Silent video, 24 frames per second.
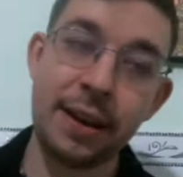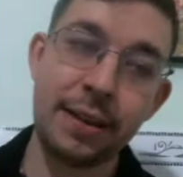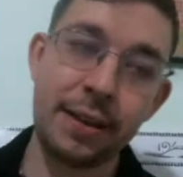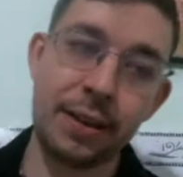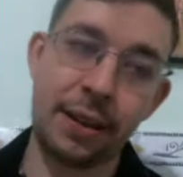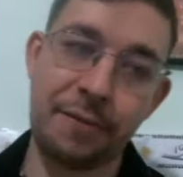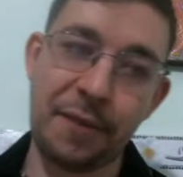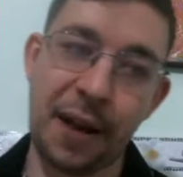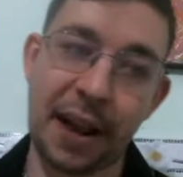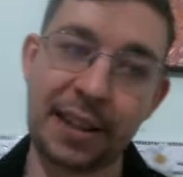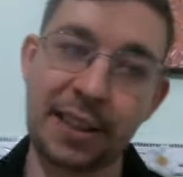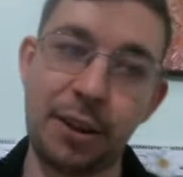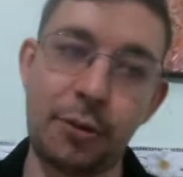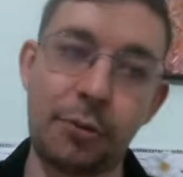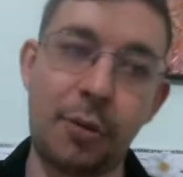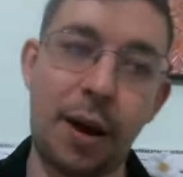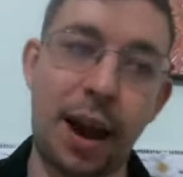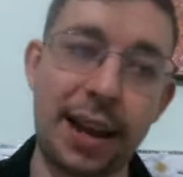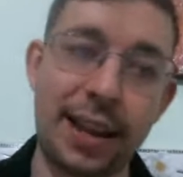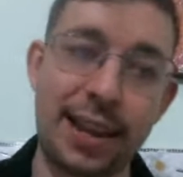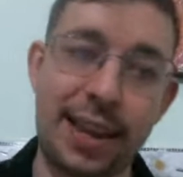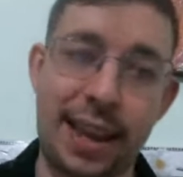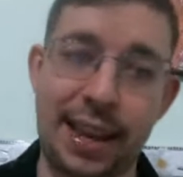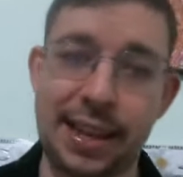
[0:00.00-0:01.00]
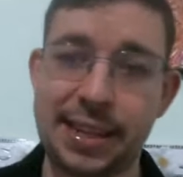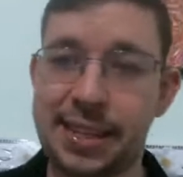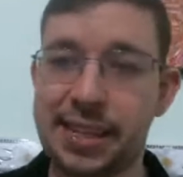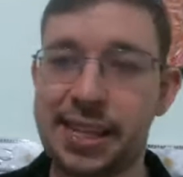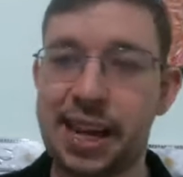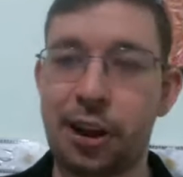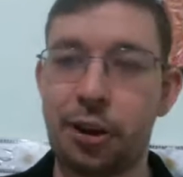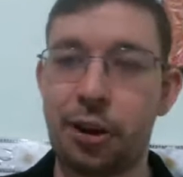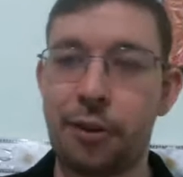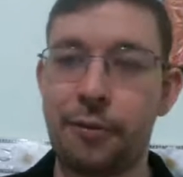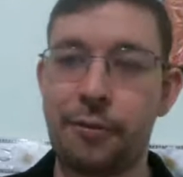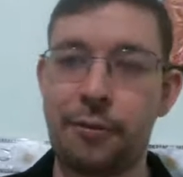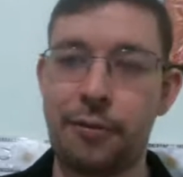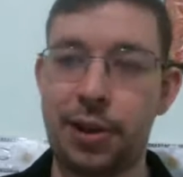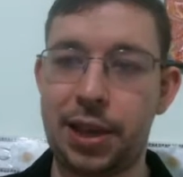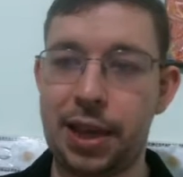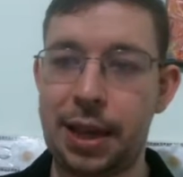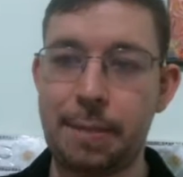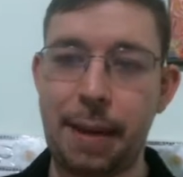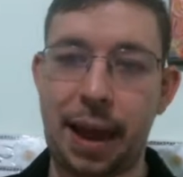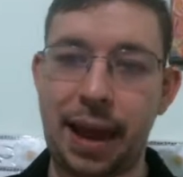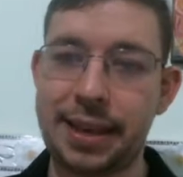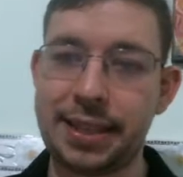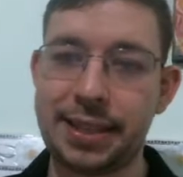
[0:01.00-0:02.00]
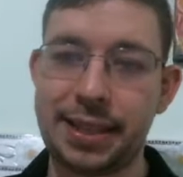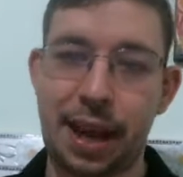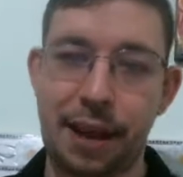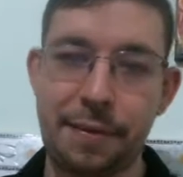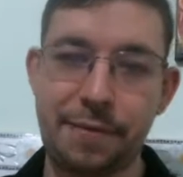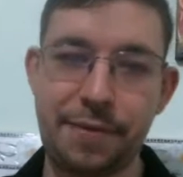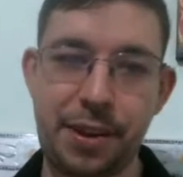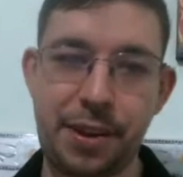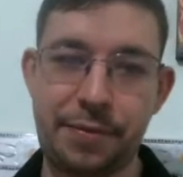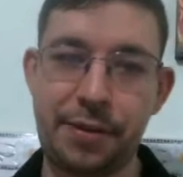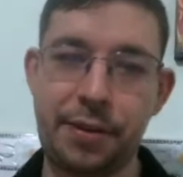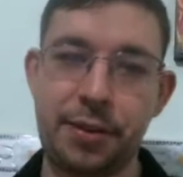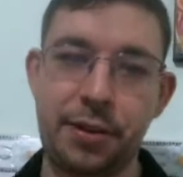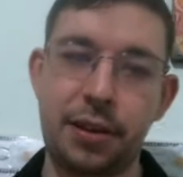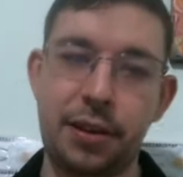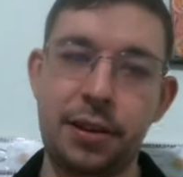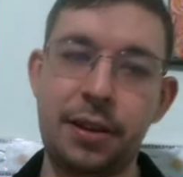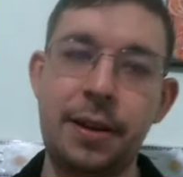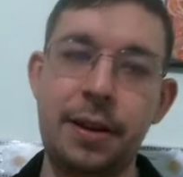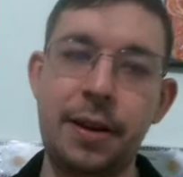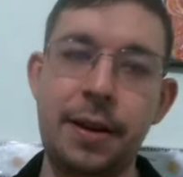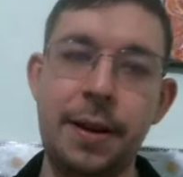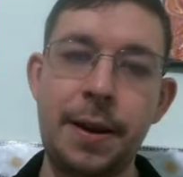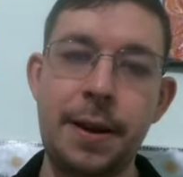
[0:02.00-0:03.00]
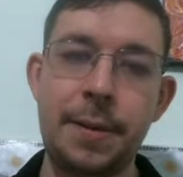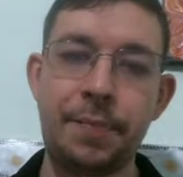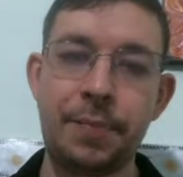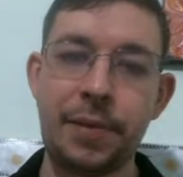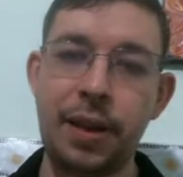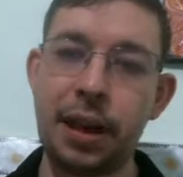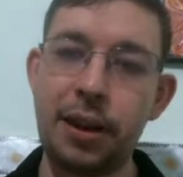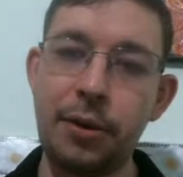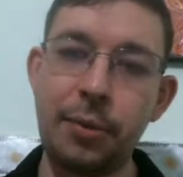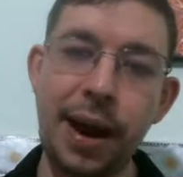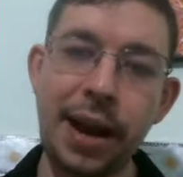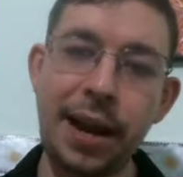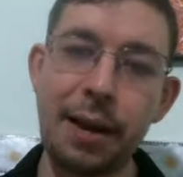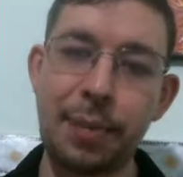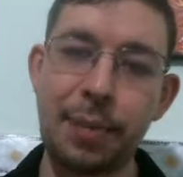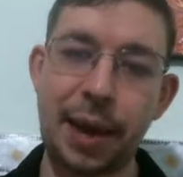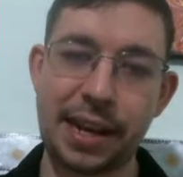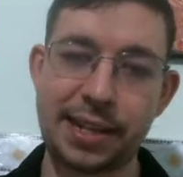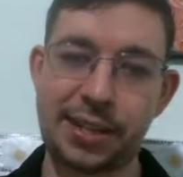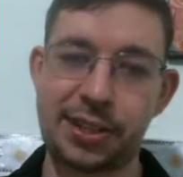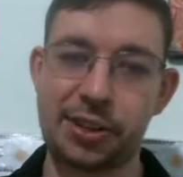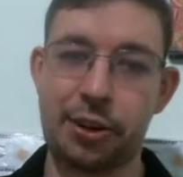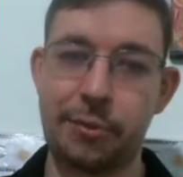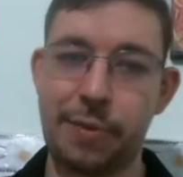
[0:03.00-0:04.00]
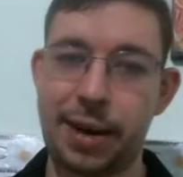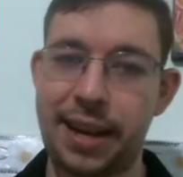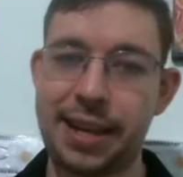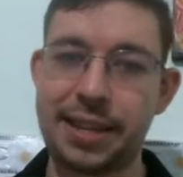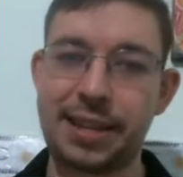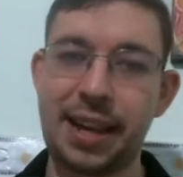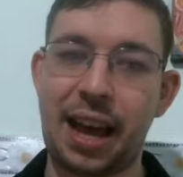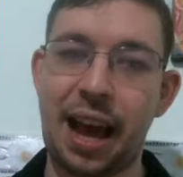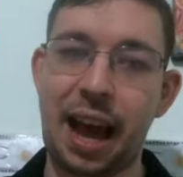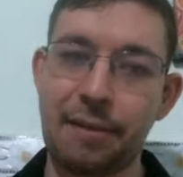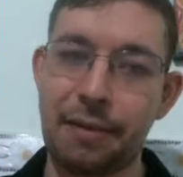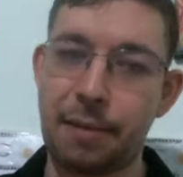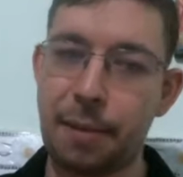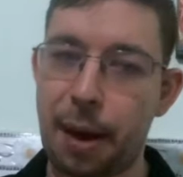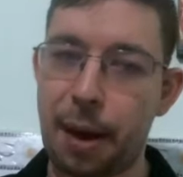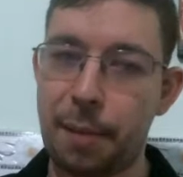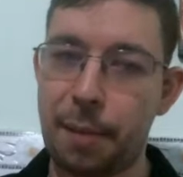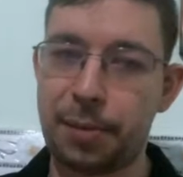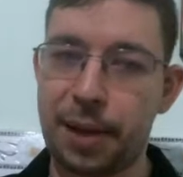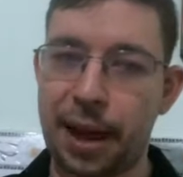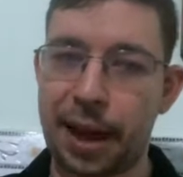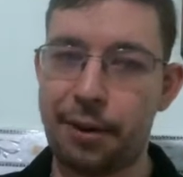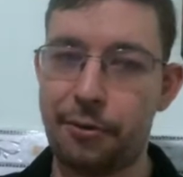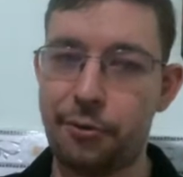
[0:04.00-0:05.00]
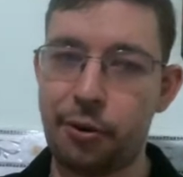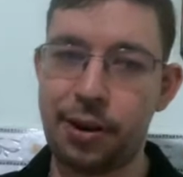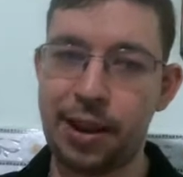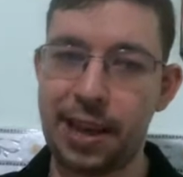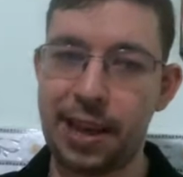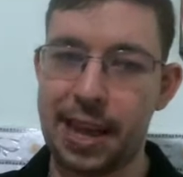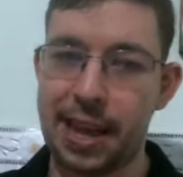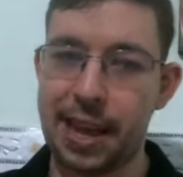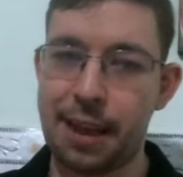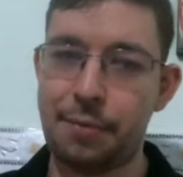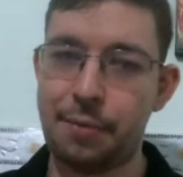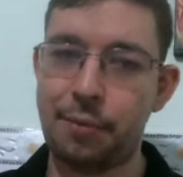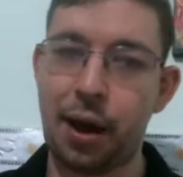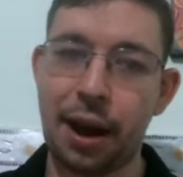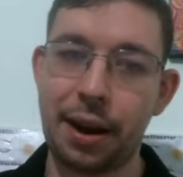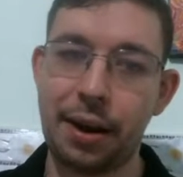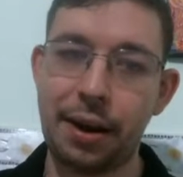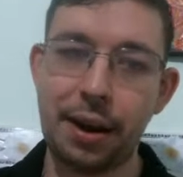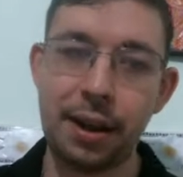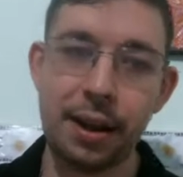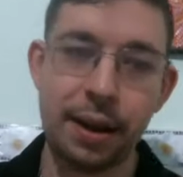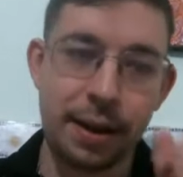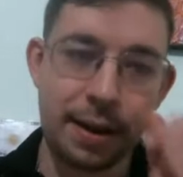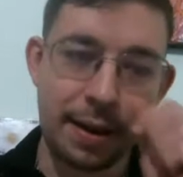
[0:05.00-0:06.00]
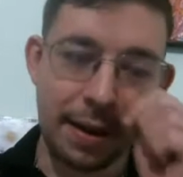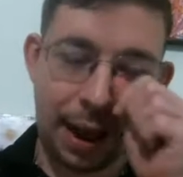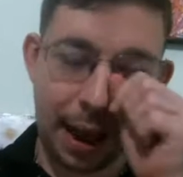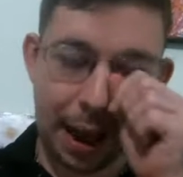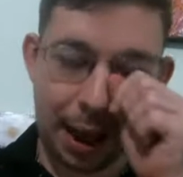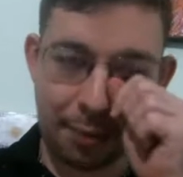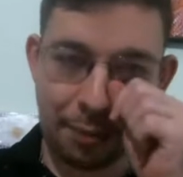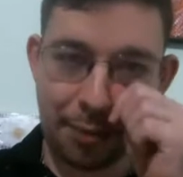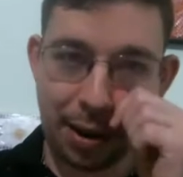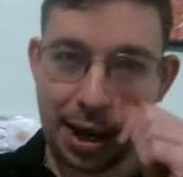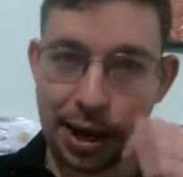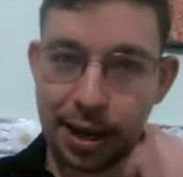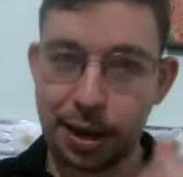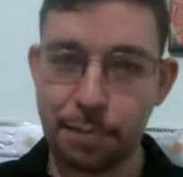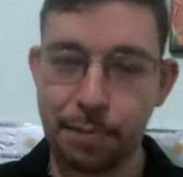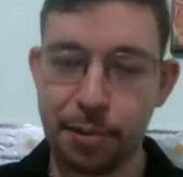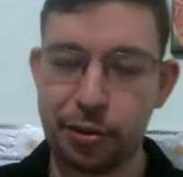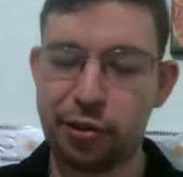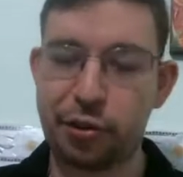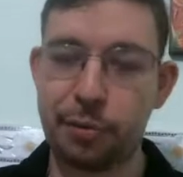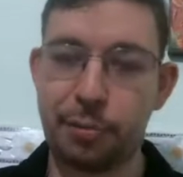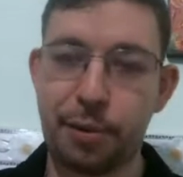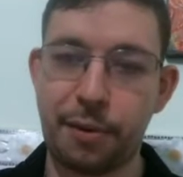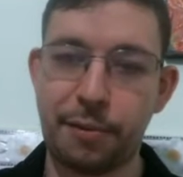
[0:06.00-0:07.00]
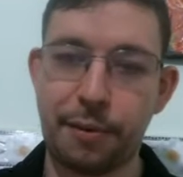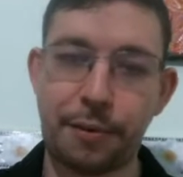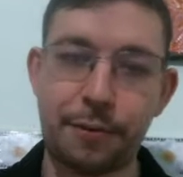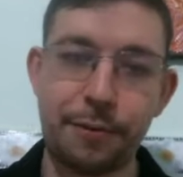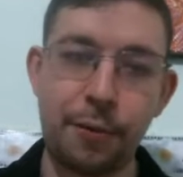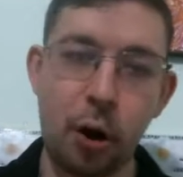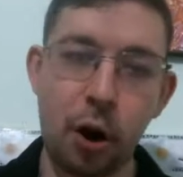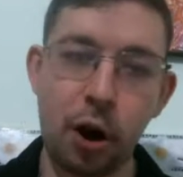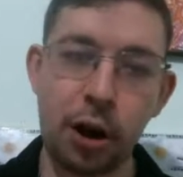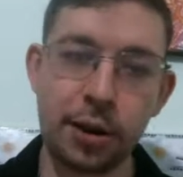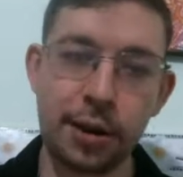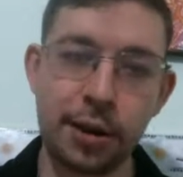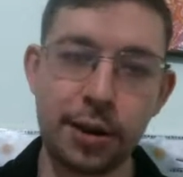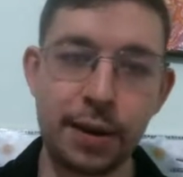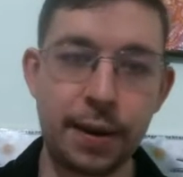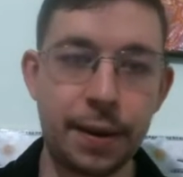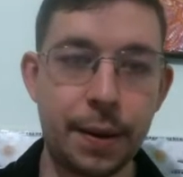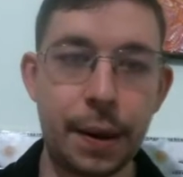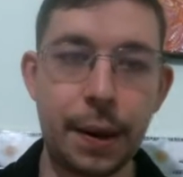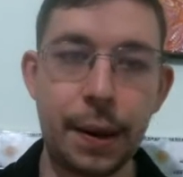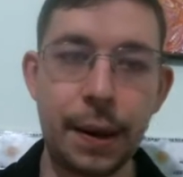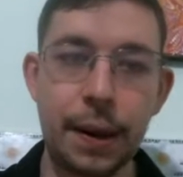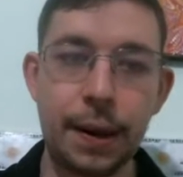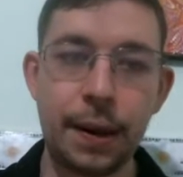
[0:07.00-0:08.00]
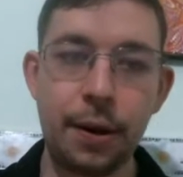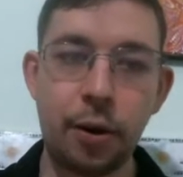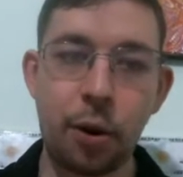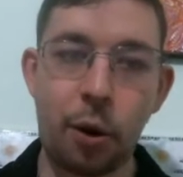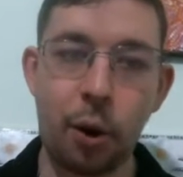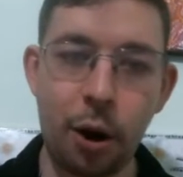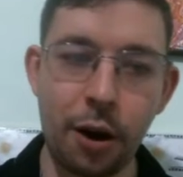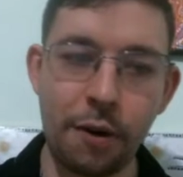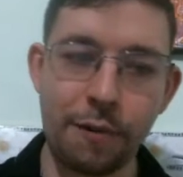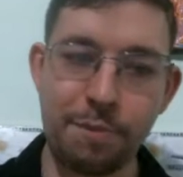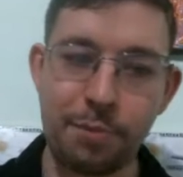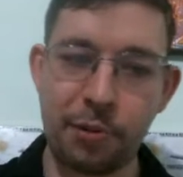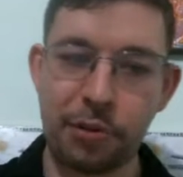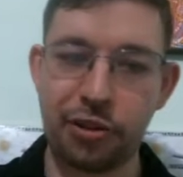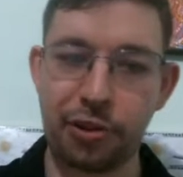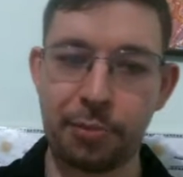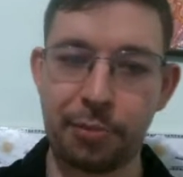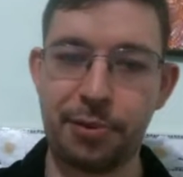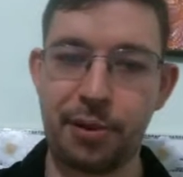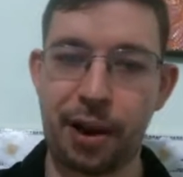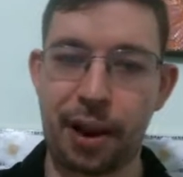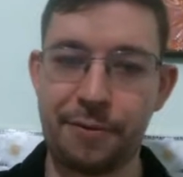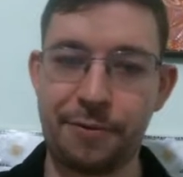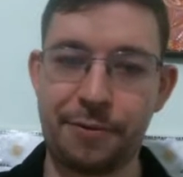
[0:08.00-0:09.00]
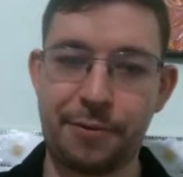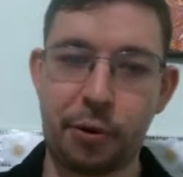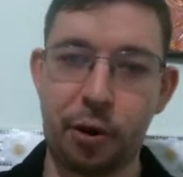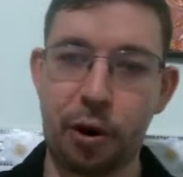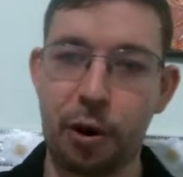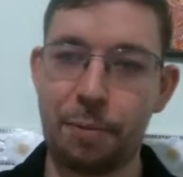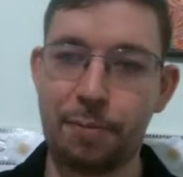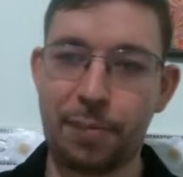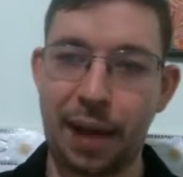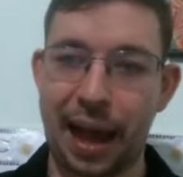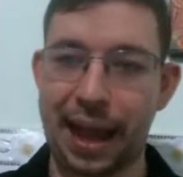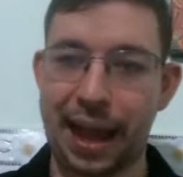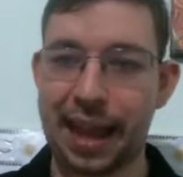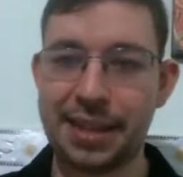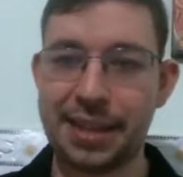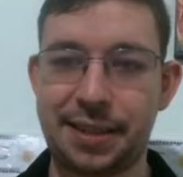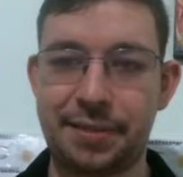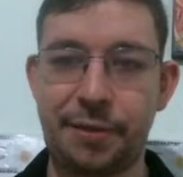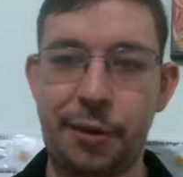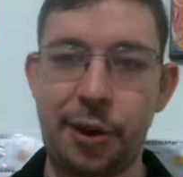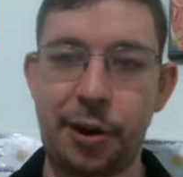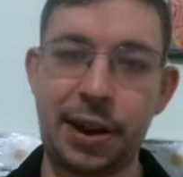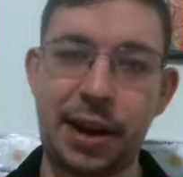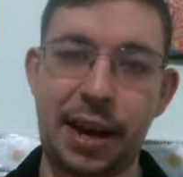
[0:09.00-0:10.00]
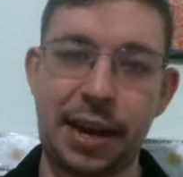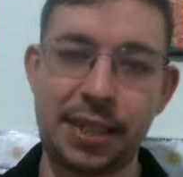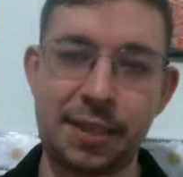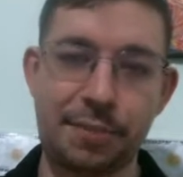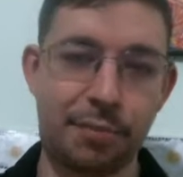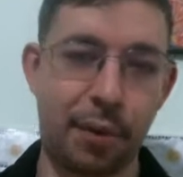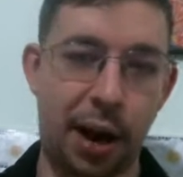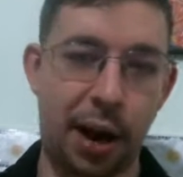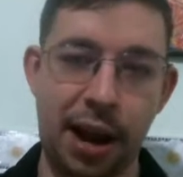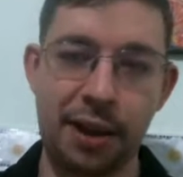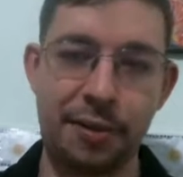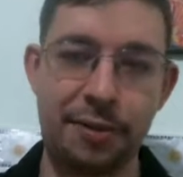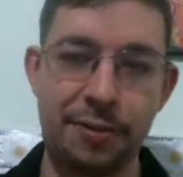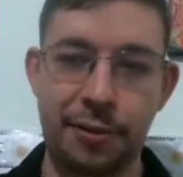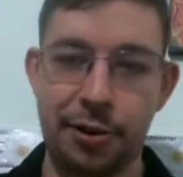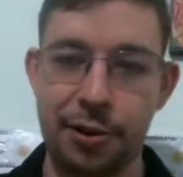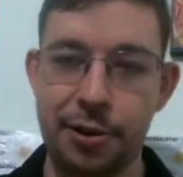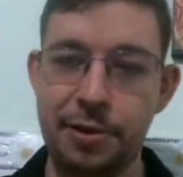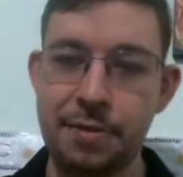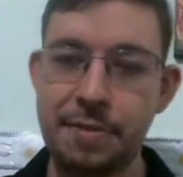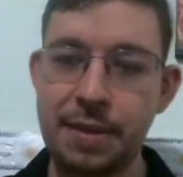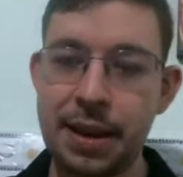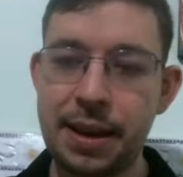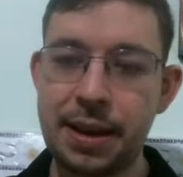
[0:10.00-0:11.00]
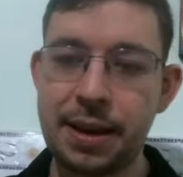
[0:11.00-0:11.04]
The fact that white king is cut off really makes life difficult, and the way that black's going to win is either by playing rook e1 and winning the bishop with a fork, or if bishop to f4, black a very nice breakthrough.